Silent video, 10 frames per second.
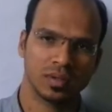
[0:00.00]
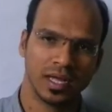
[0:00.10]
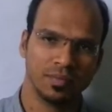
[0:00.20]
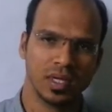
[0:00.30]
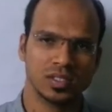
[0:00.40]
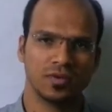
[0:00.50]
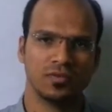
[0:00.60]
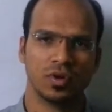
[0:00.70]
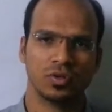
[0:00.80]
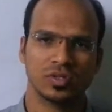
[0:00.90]
That means if
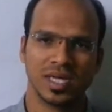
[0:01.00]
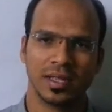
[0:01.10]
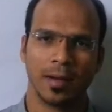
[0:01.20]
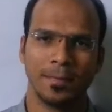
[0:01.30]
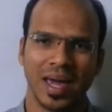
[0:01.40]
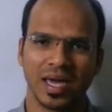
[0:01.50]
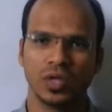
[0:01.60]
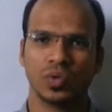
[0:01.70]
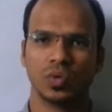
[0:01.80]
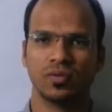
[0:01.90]
you want to send a
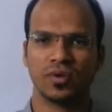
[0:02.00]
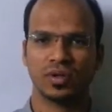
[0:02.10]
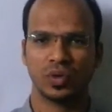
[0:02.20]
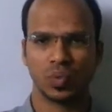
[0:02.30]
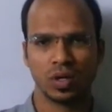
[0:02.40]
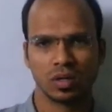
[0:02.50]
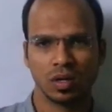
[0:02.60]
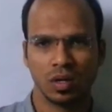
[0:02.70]
packet to different network,